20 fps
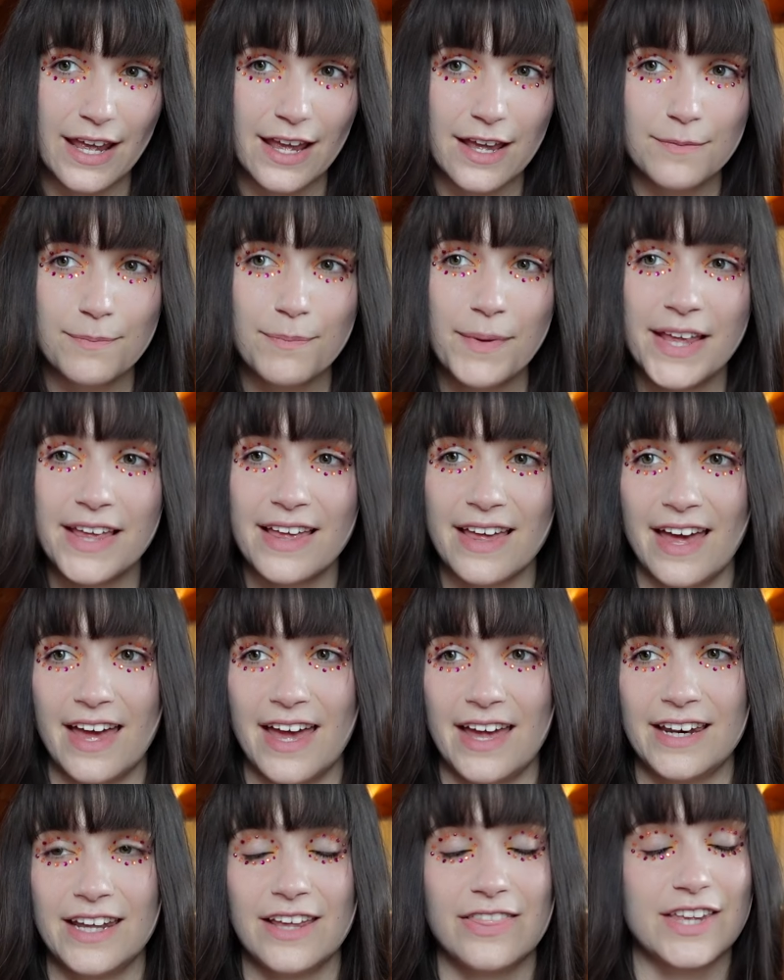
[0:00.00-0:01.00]
It
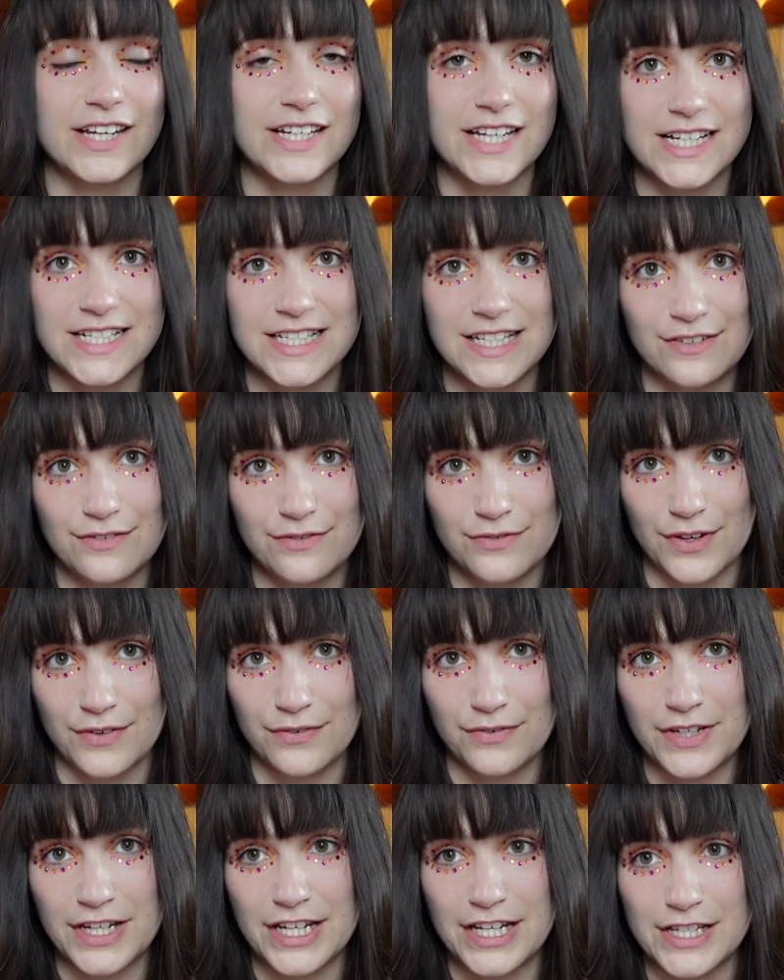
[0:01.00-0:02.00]
began in the
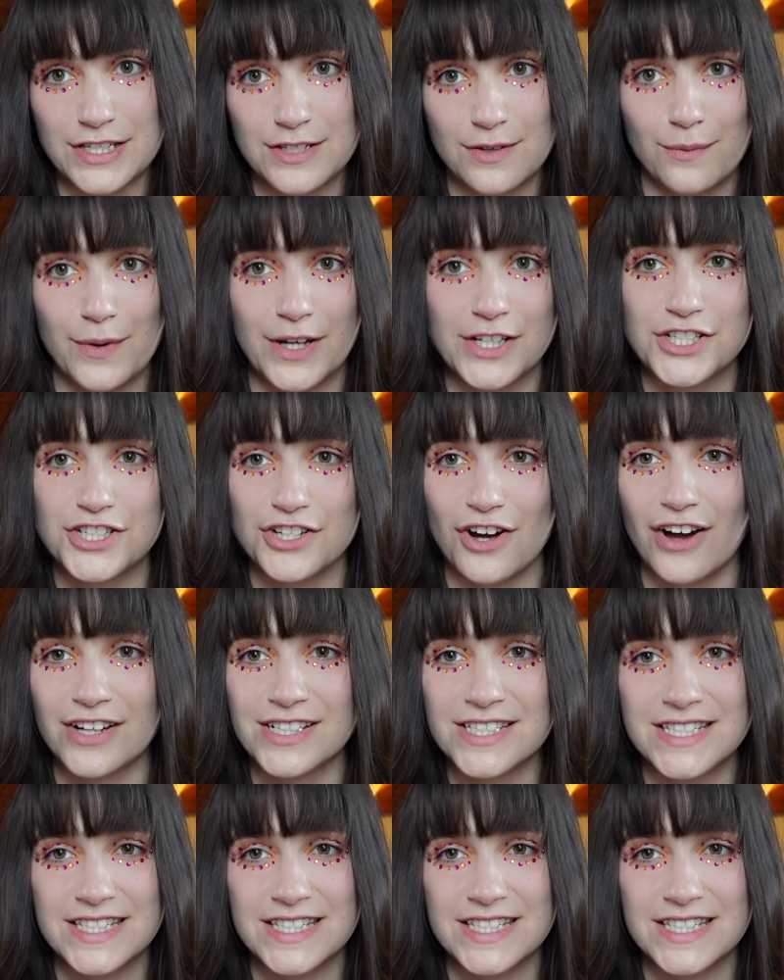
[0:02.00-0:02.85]
1950s when John